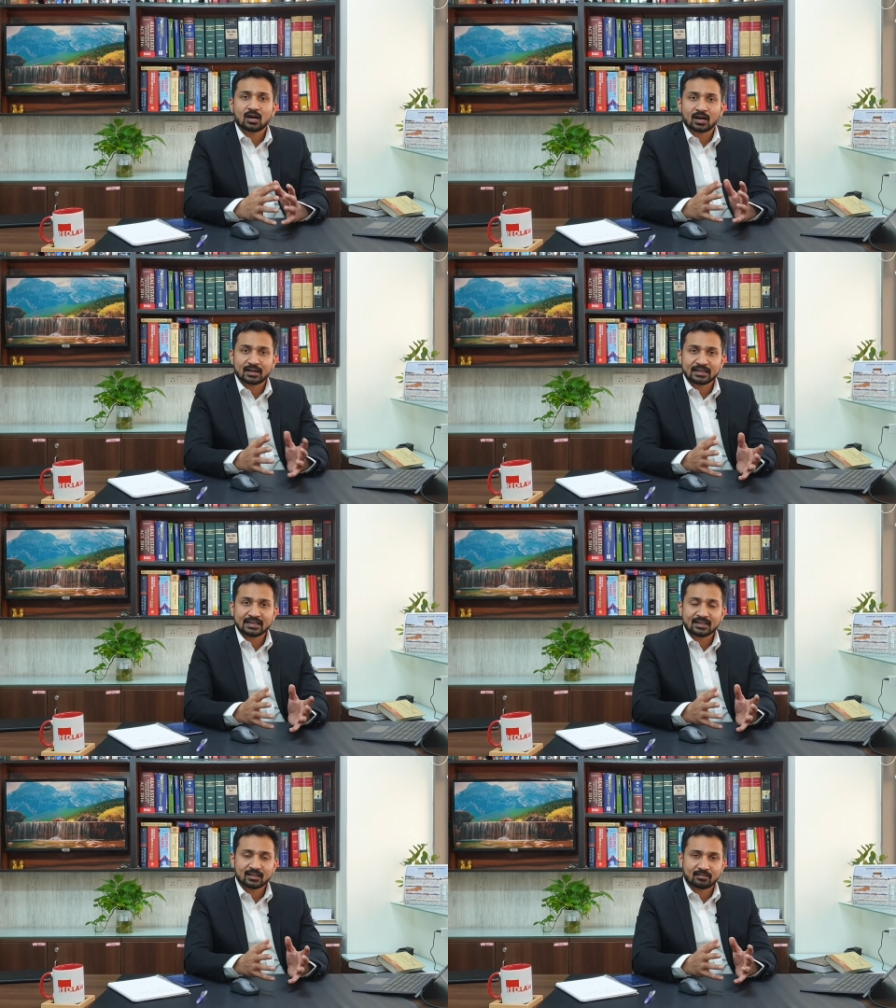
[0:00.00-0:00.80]

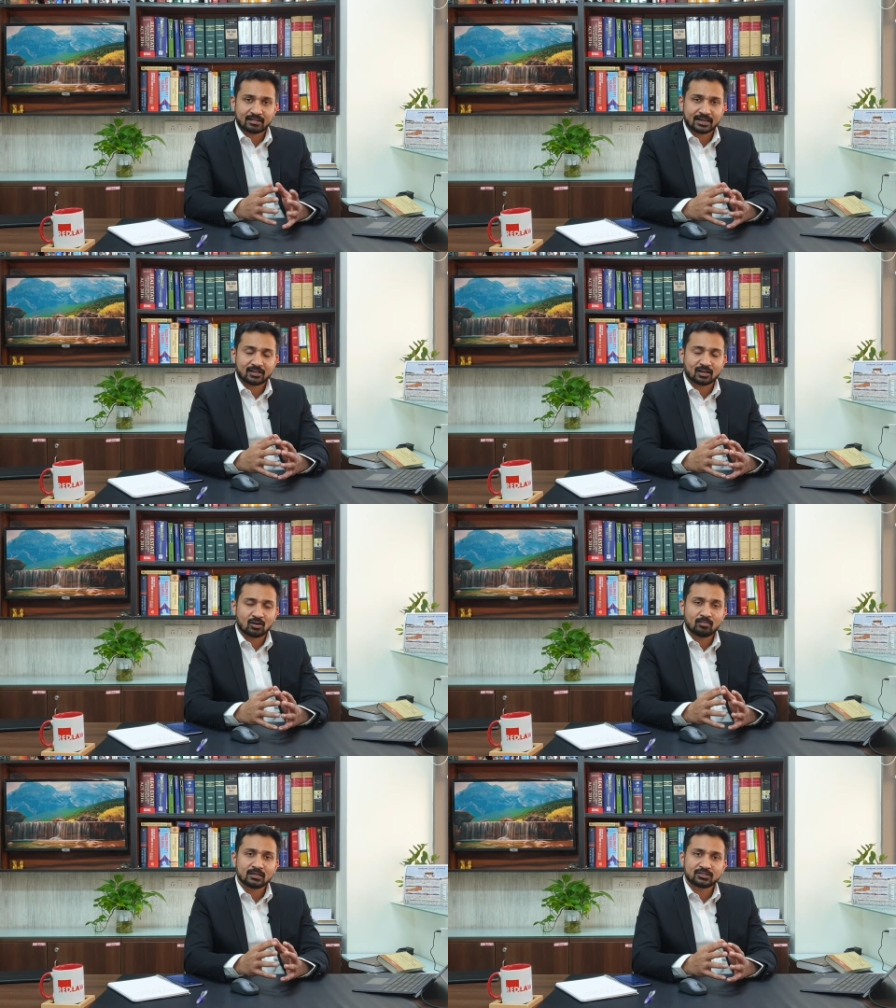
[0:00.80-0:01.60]
earning right
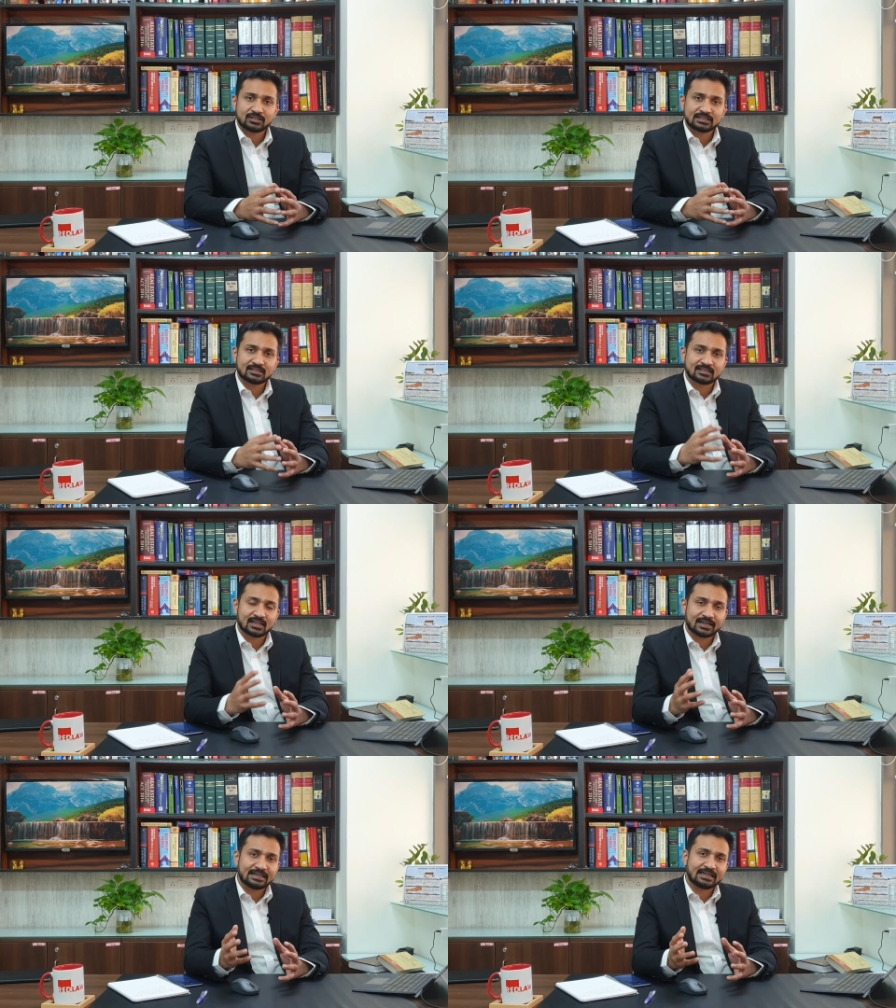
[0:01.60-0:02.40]
now but she is
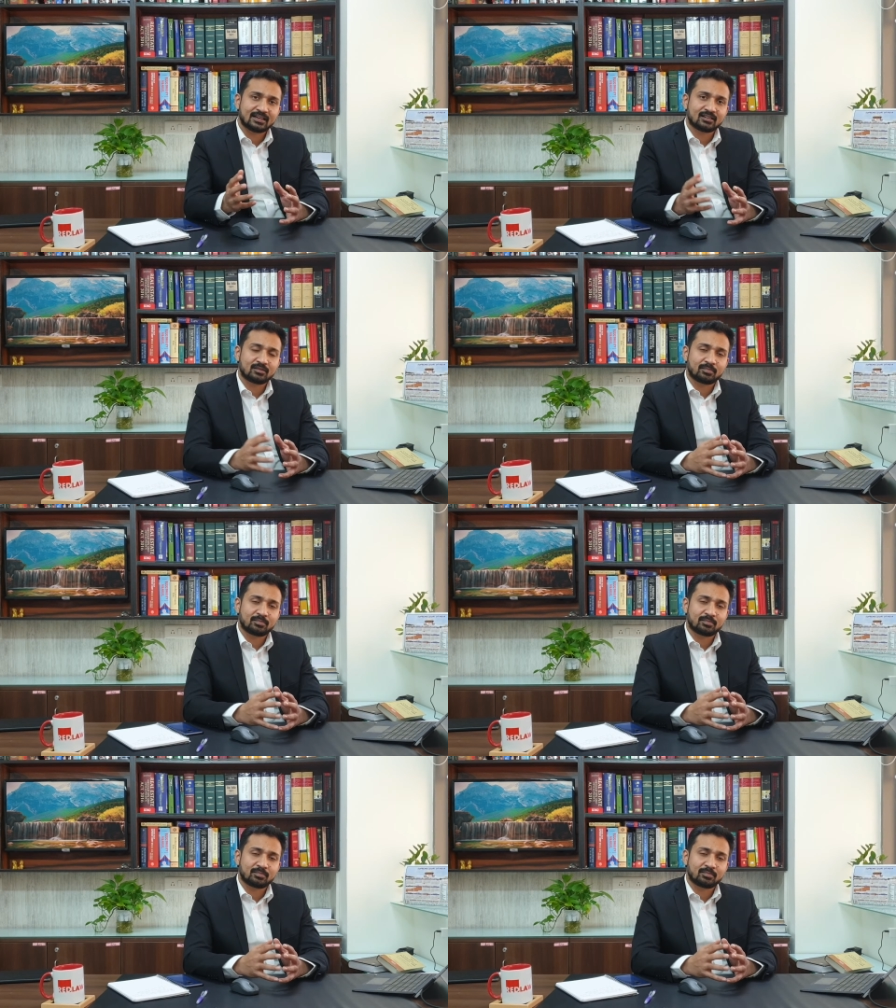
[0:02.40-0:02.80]
residing at her